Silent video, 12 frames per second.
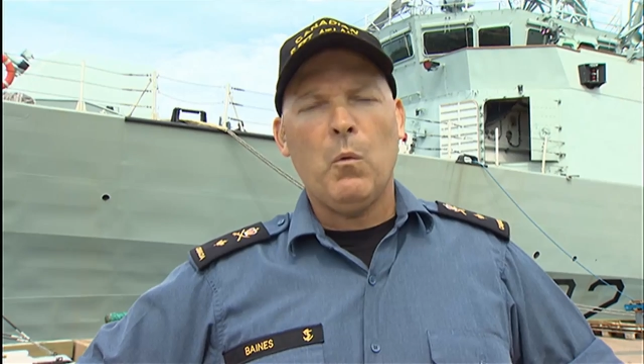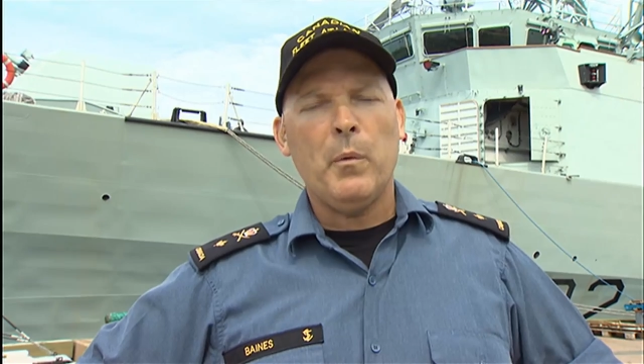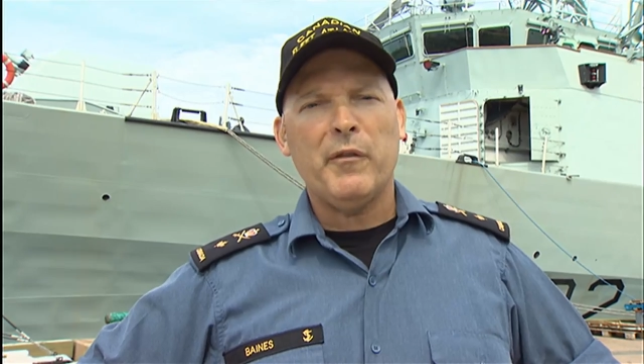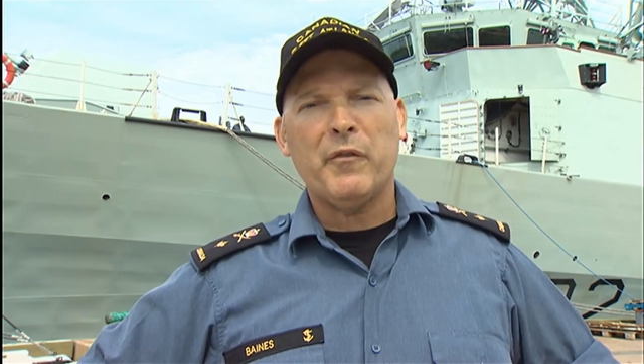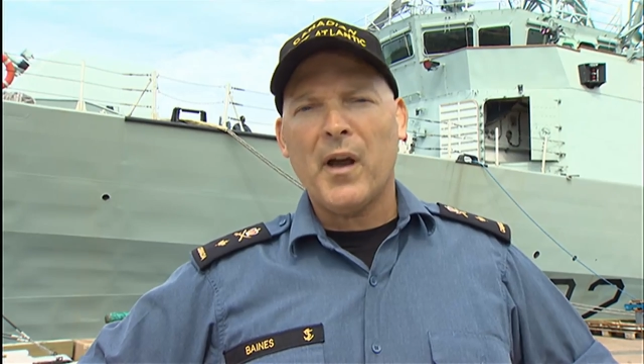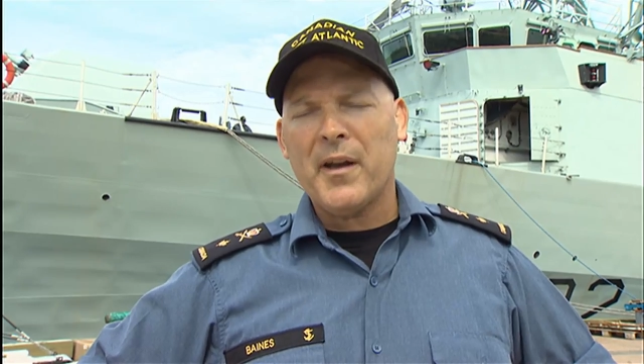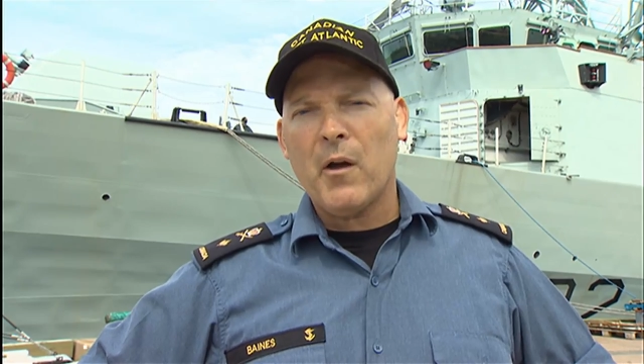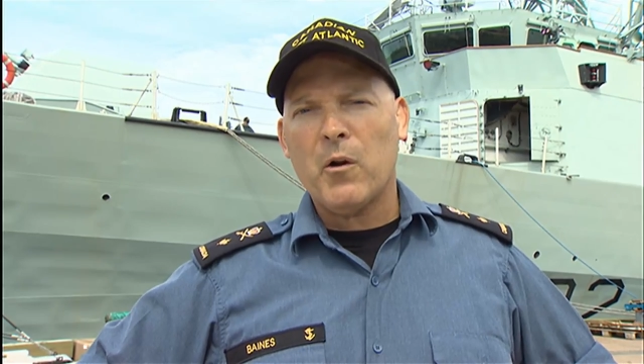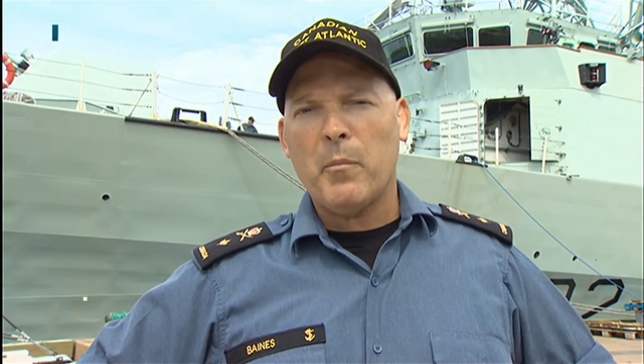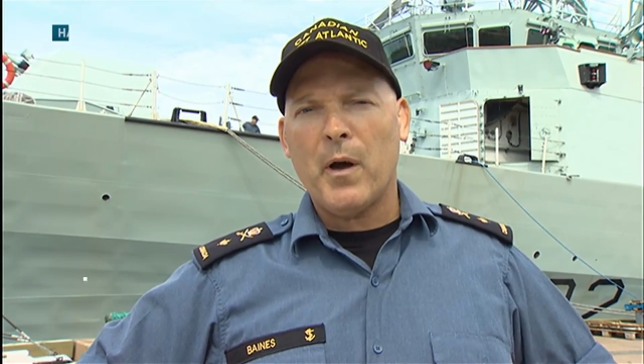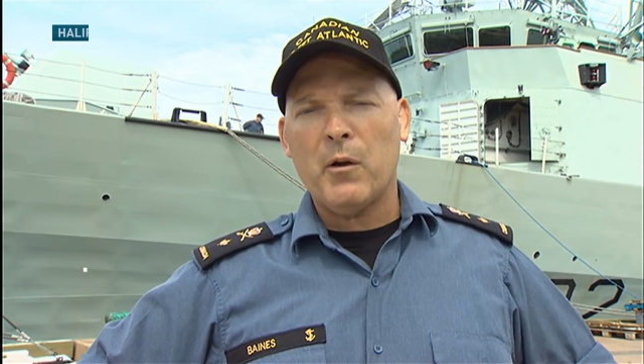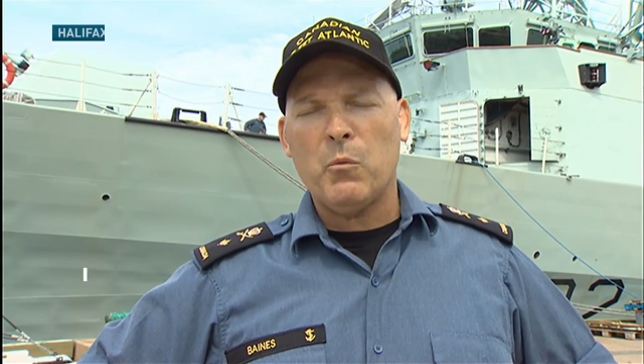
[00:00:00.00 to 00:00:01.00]
When we find out
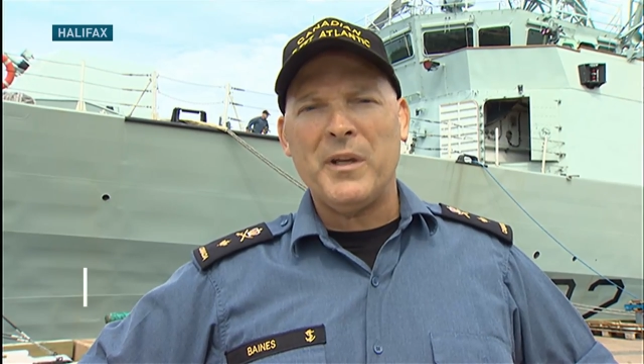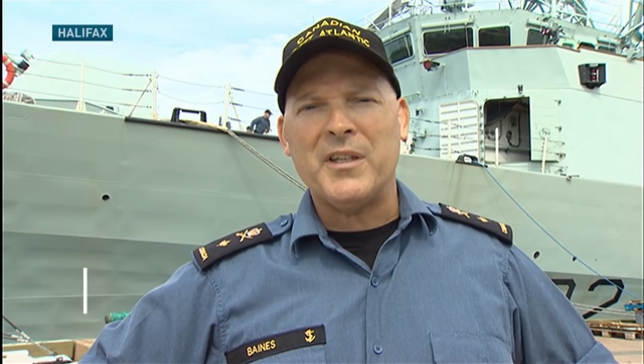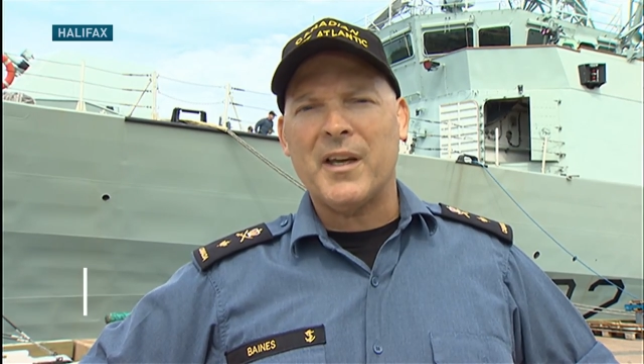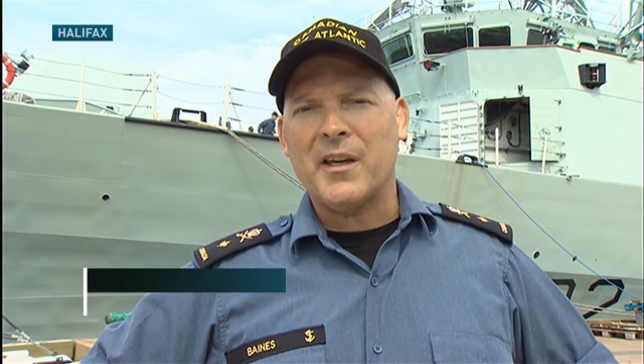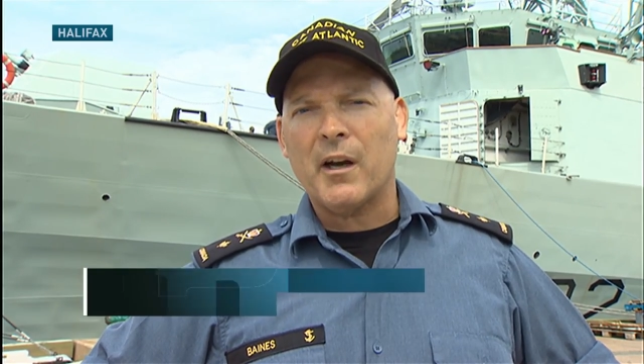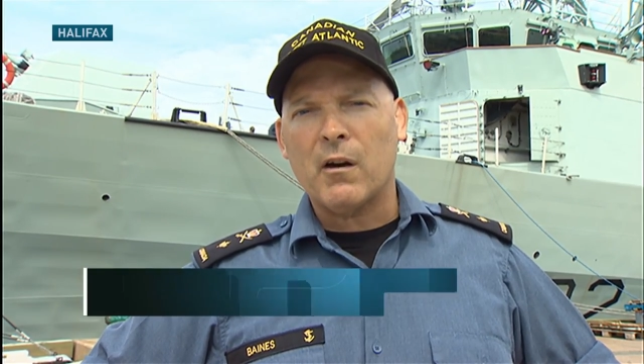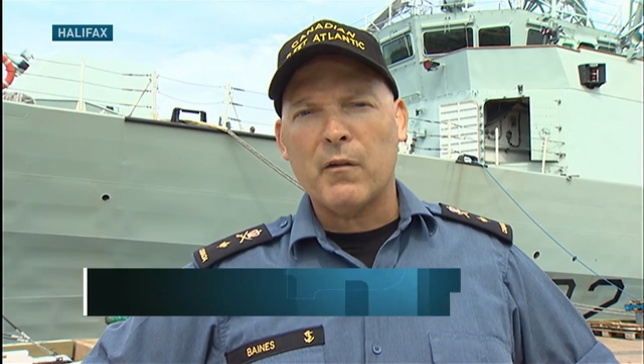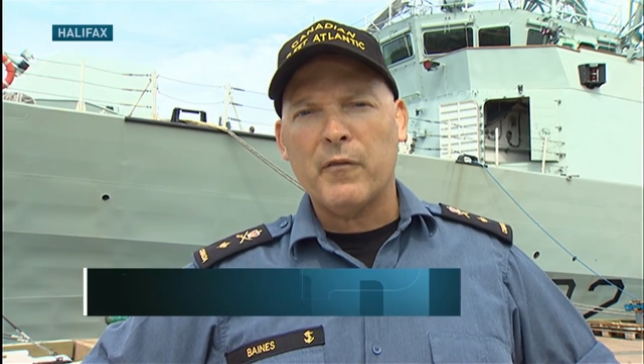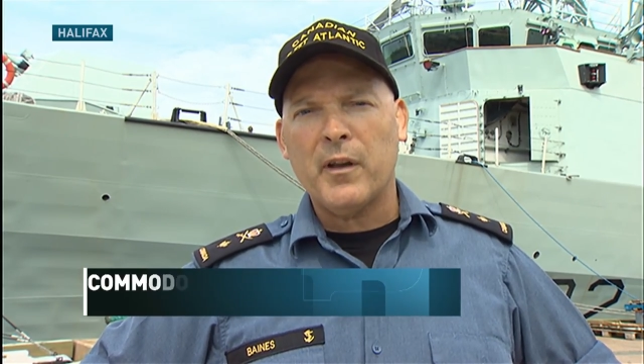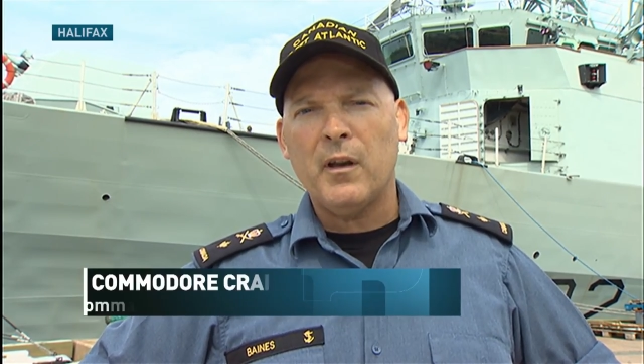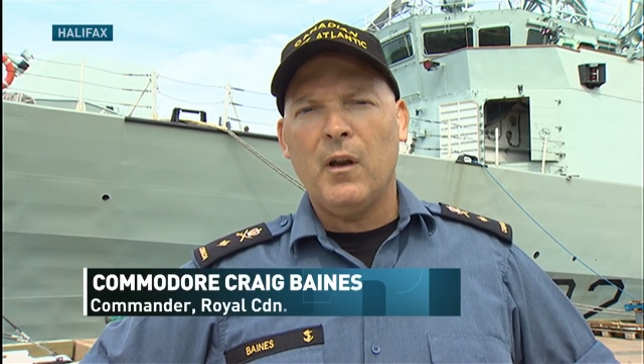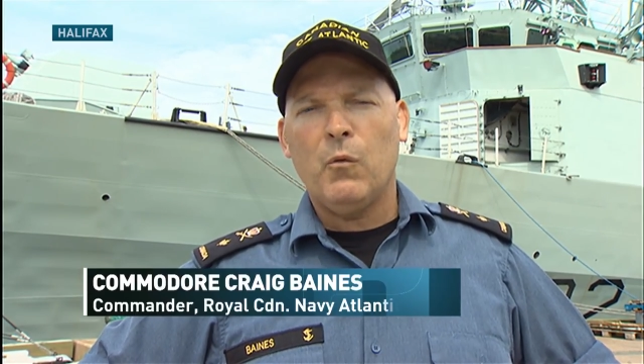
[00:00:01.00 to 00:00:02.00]
about it, we take care
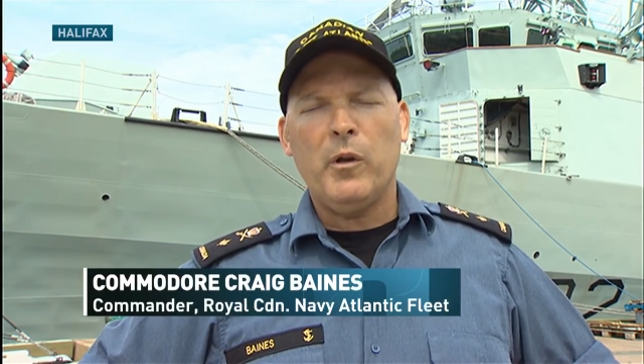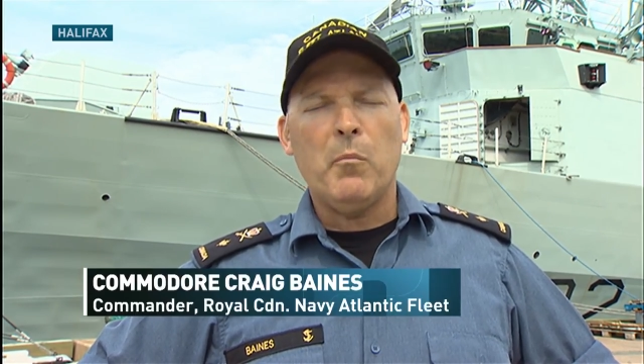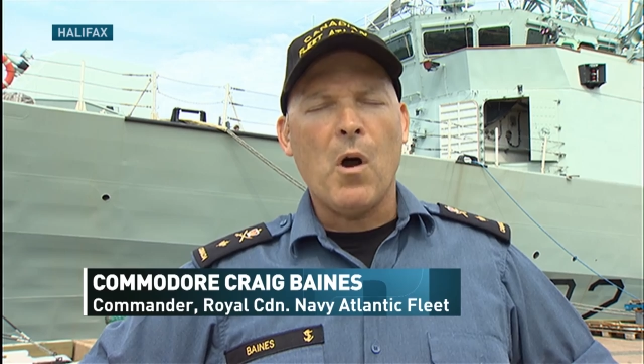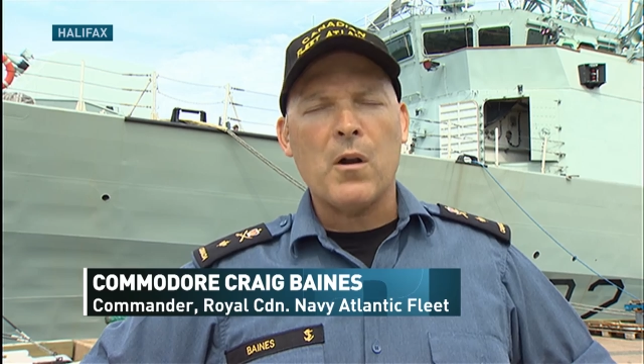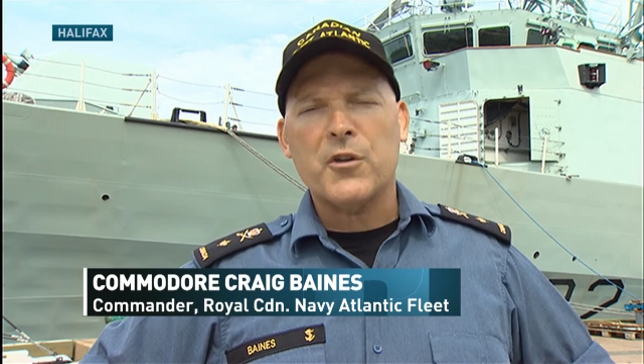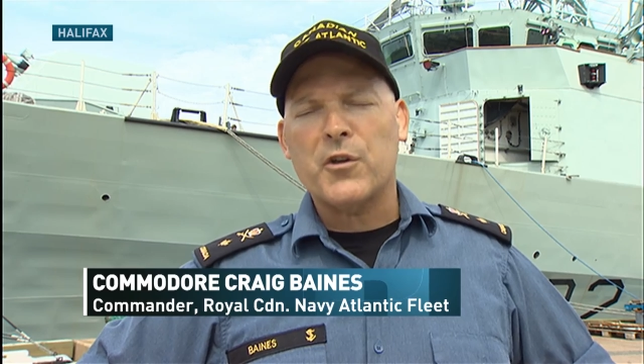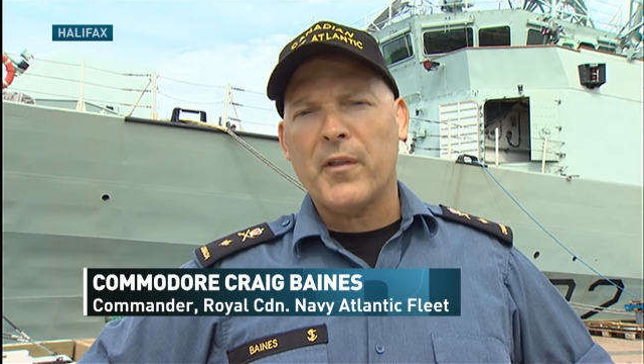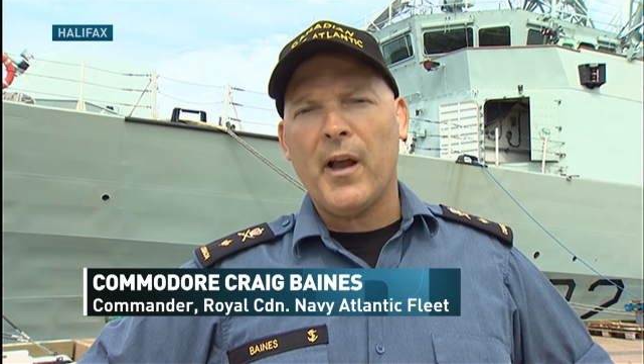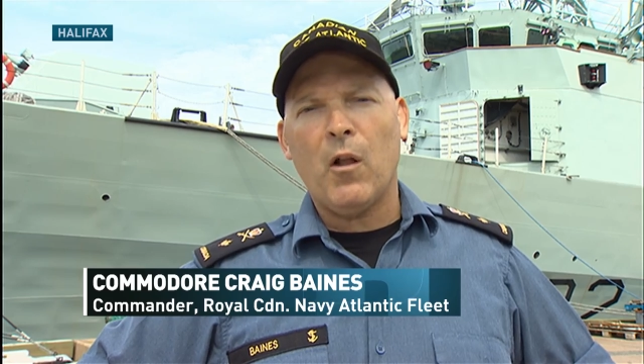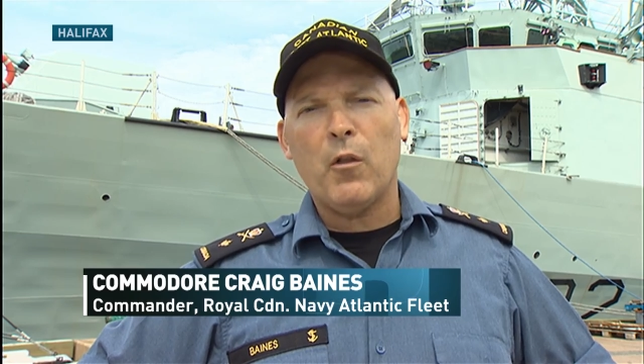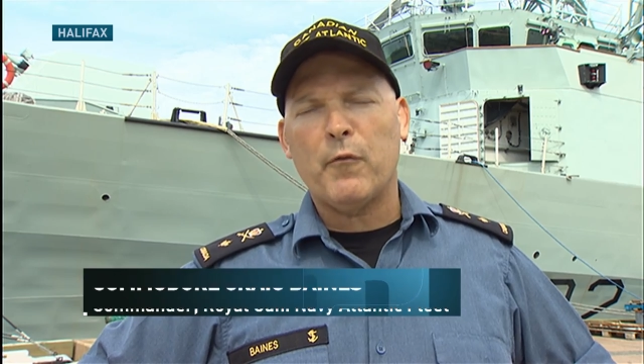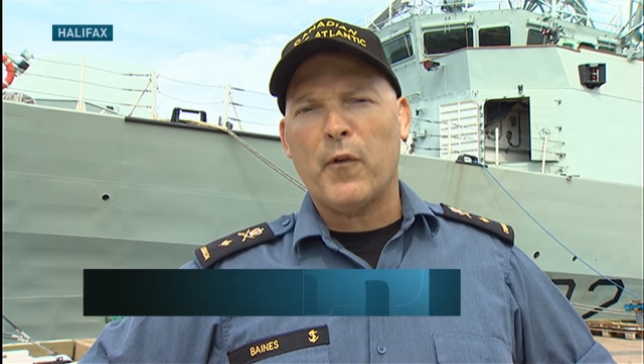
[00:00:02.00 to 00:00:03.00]
of it, we monitor the
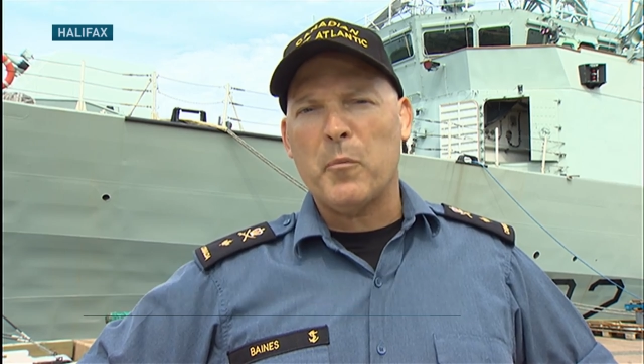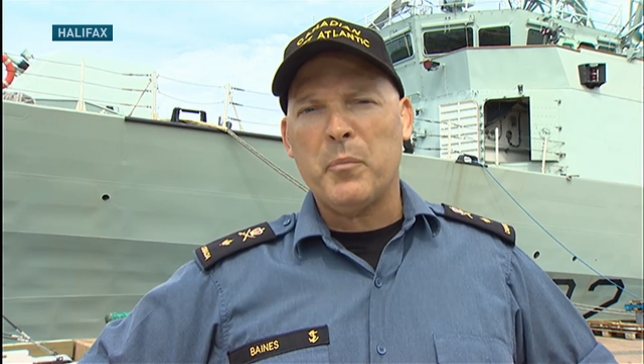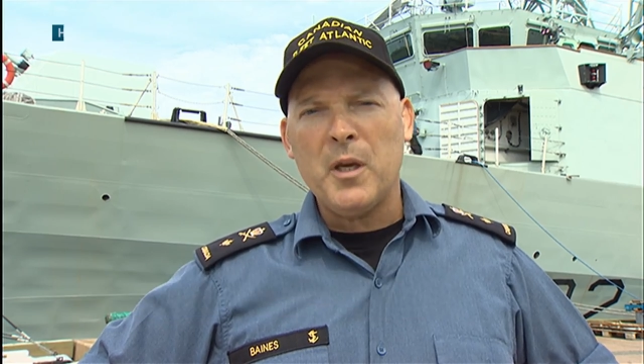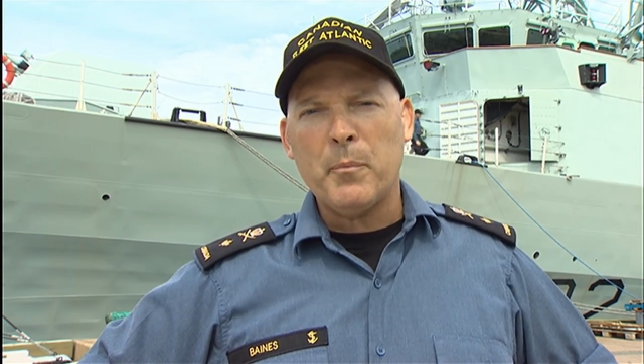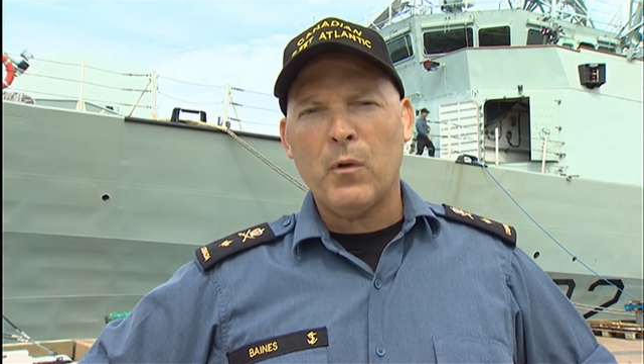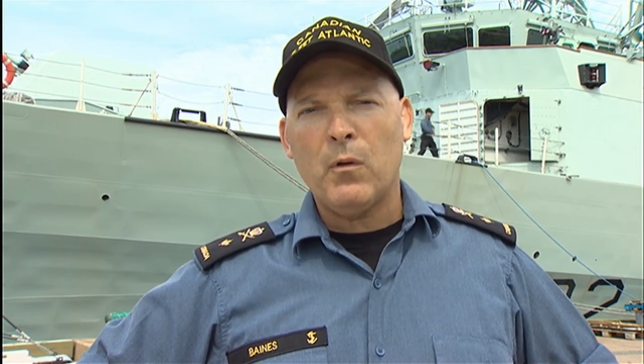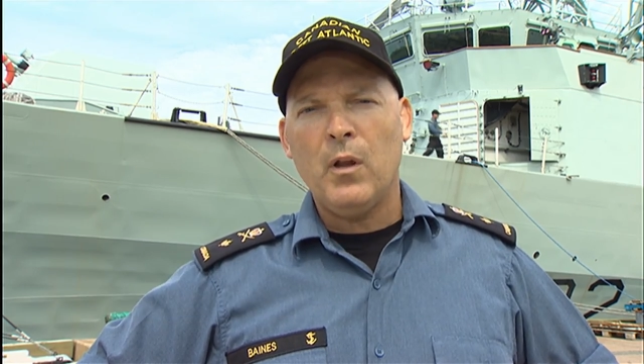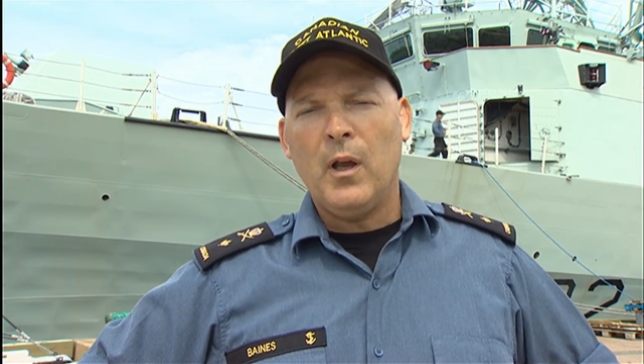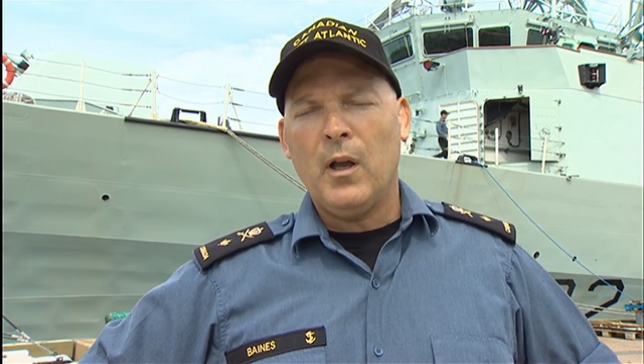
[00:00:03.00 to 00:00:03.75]
health of our people.